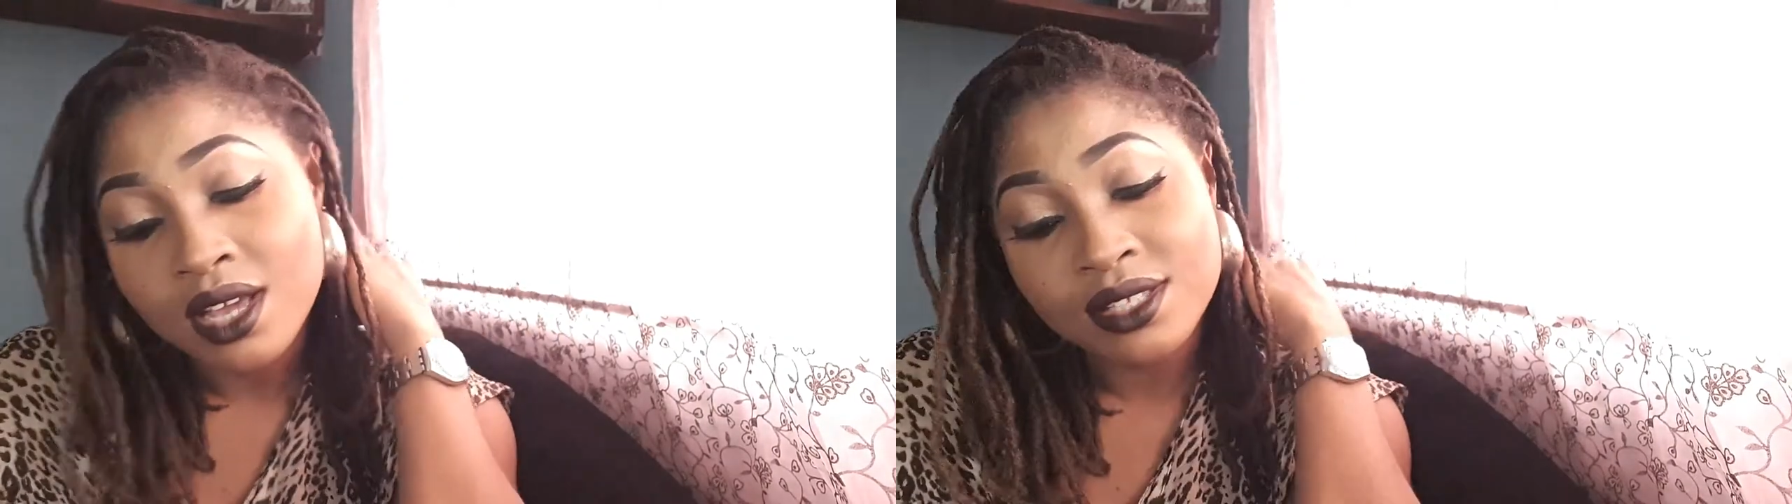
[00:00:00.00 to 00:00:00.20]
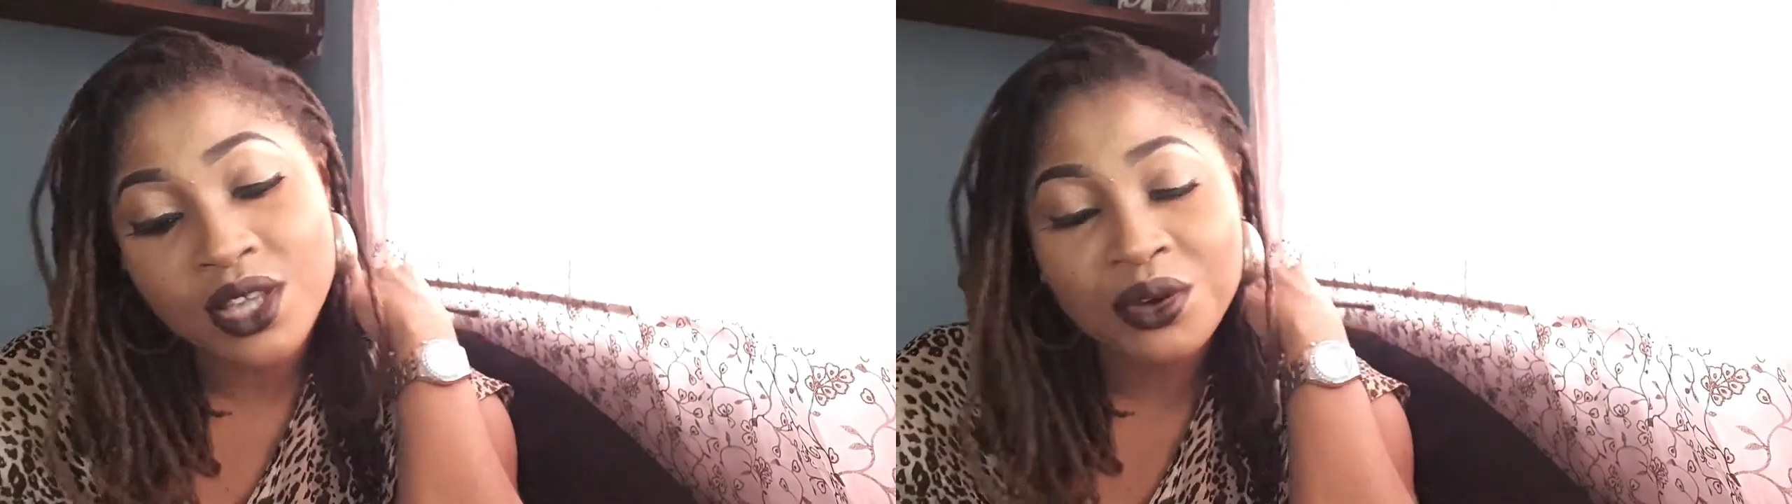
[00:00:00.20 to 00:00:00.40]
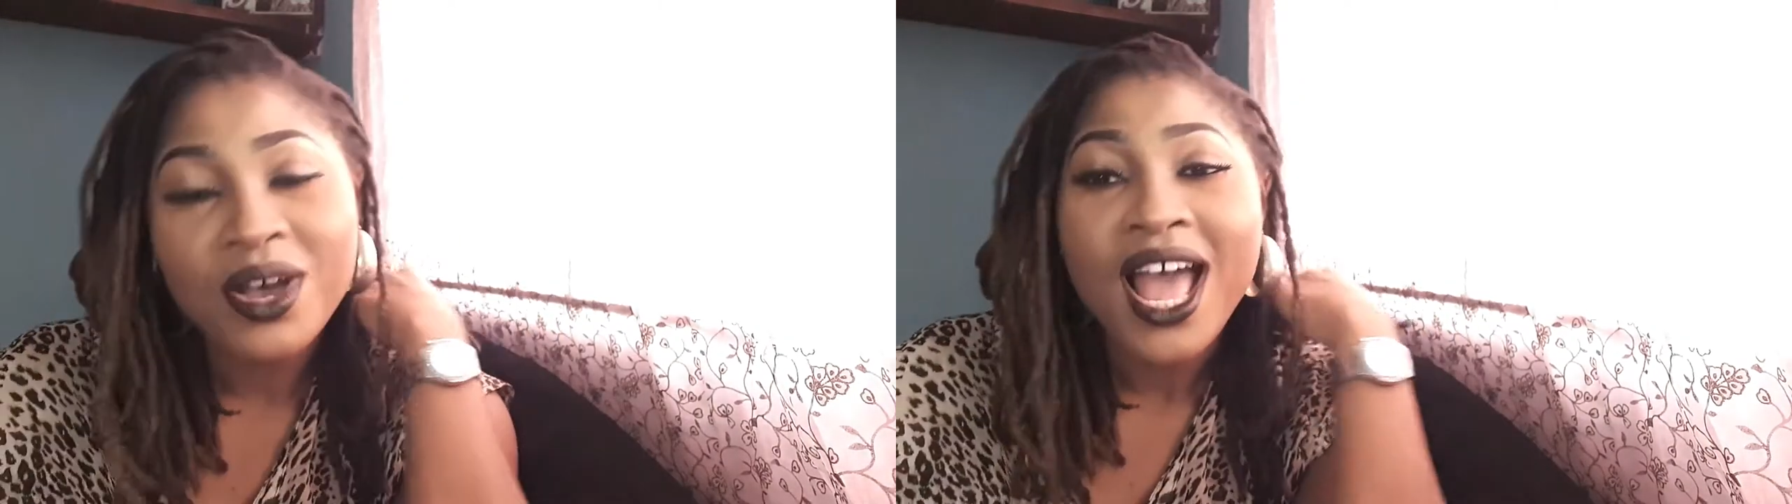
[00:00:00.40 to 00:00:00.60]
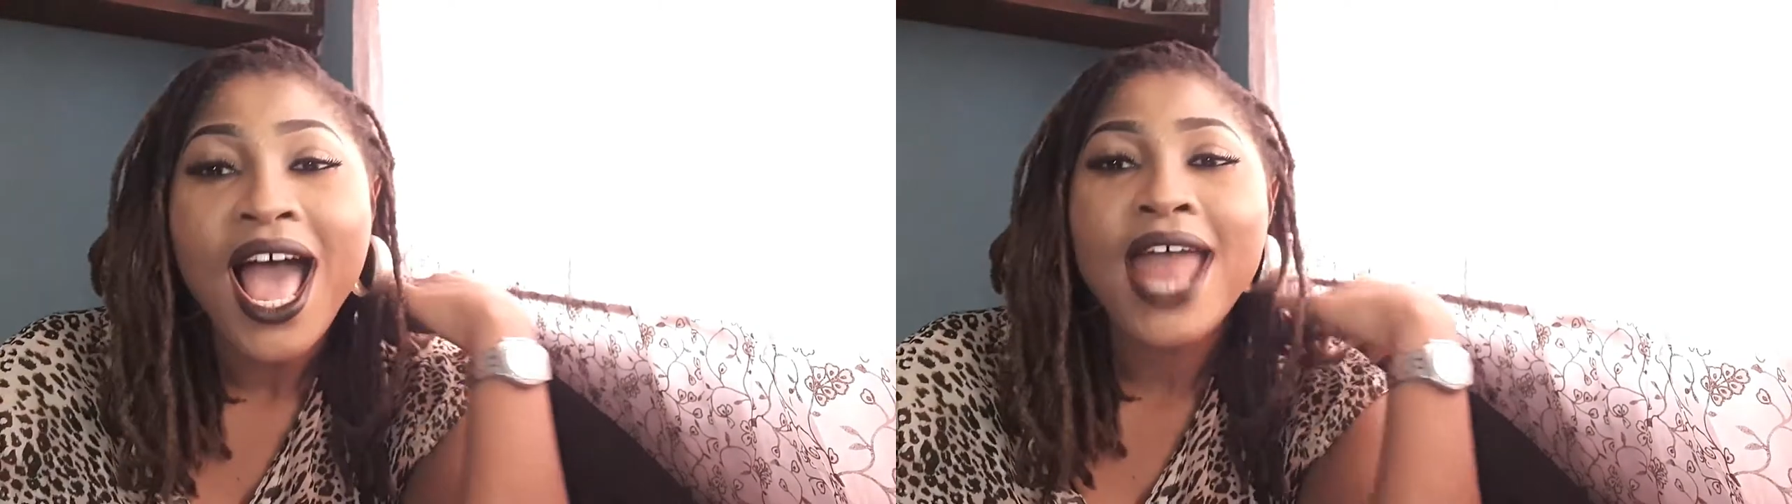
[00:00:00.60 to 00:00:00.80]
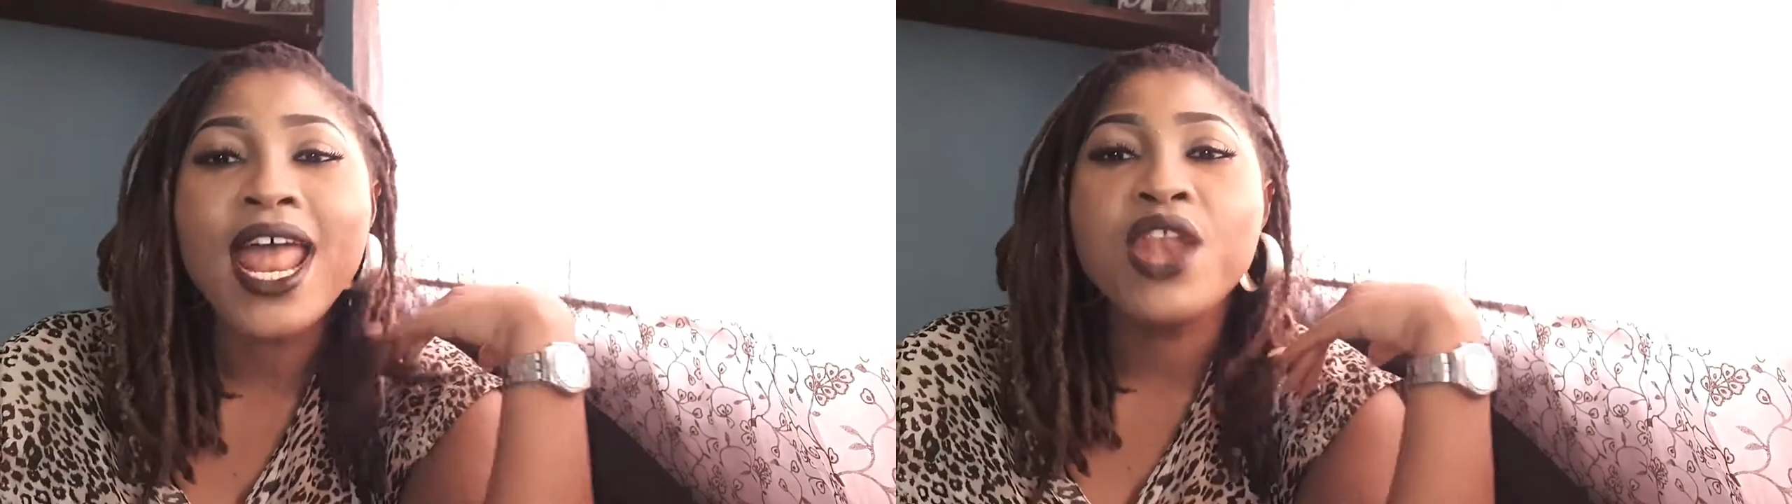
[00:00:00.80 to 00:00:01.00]
So,
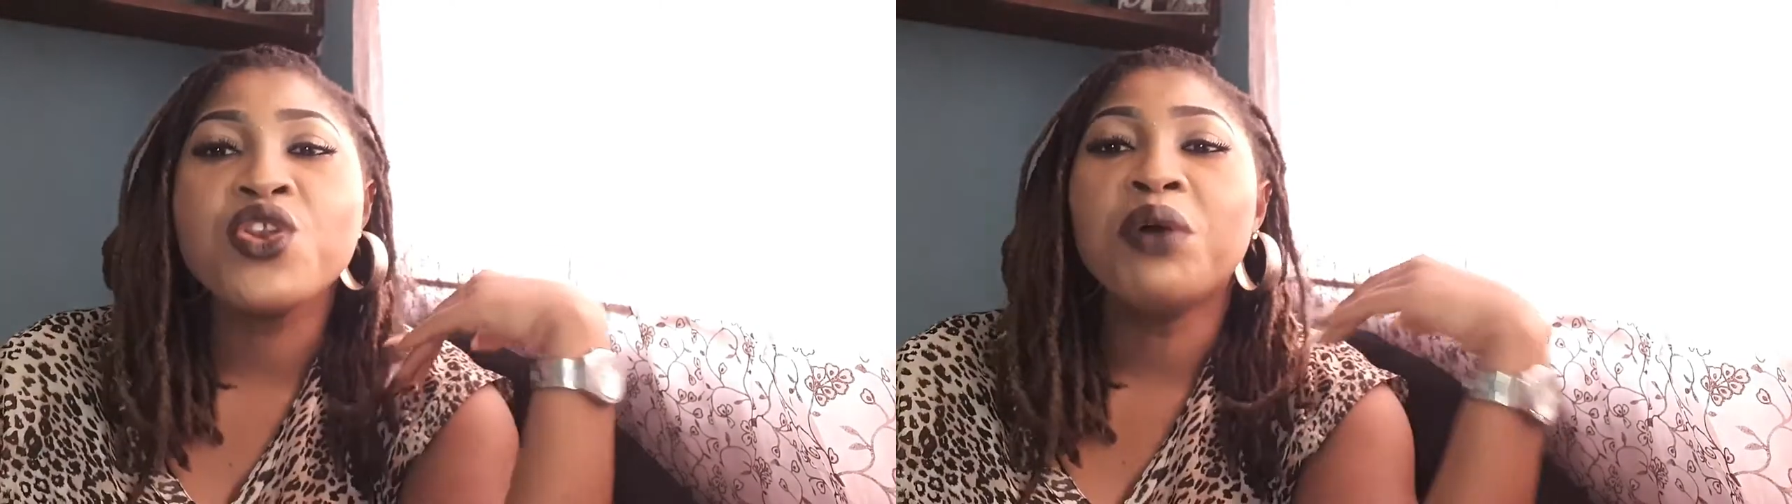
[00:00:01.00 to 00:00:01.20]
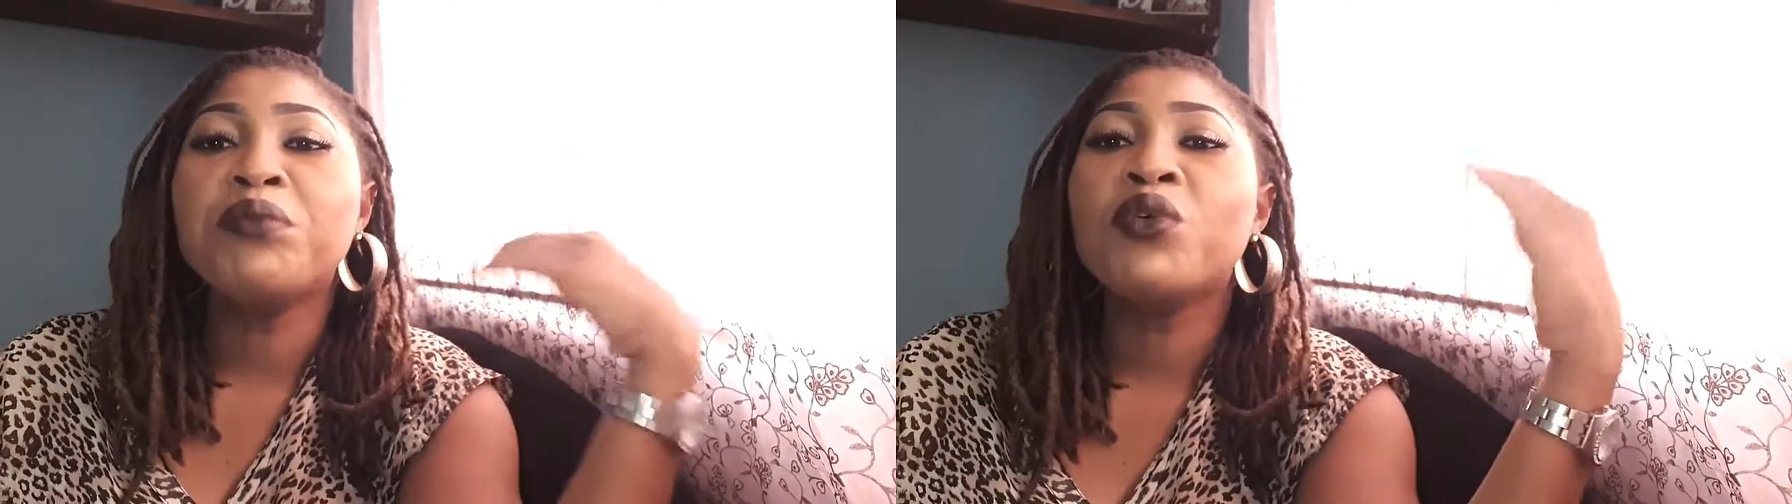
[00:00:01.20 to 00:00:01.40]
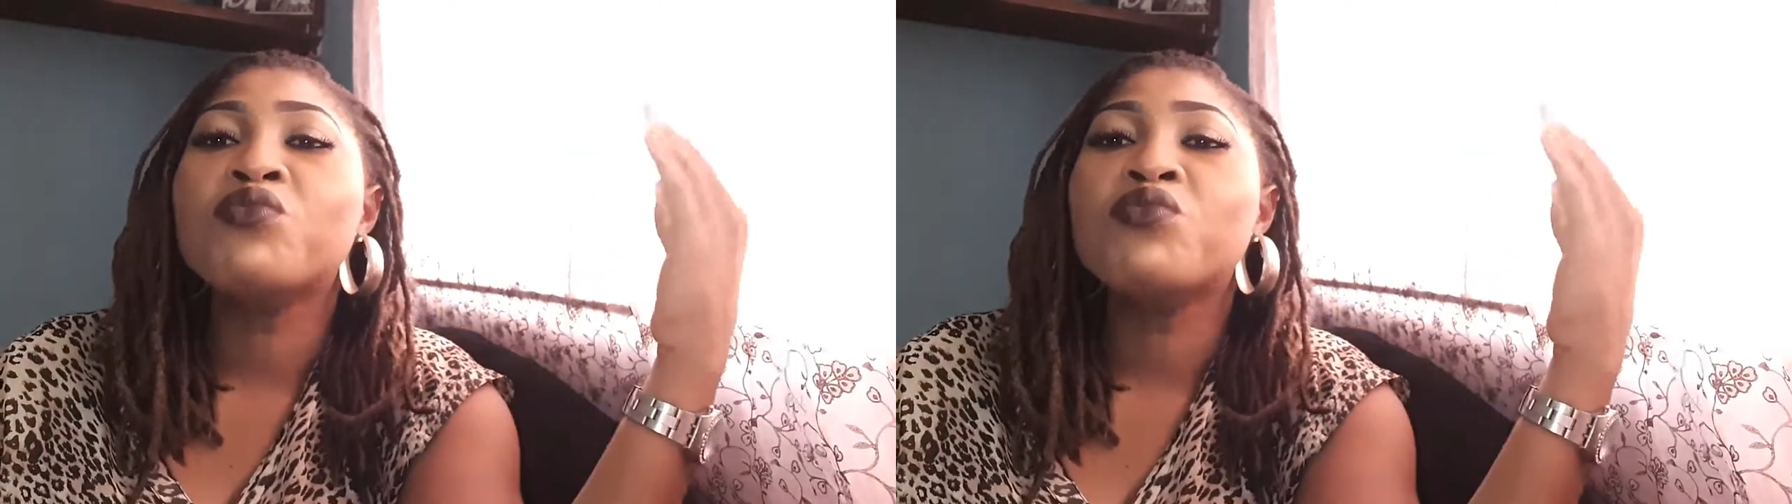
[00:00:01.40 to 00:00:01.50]
and then number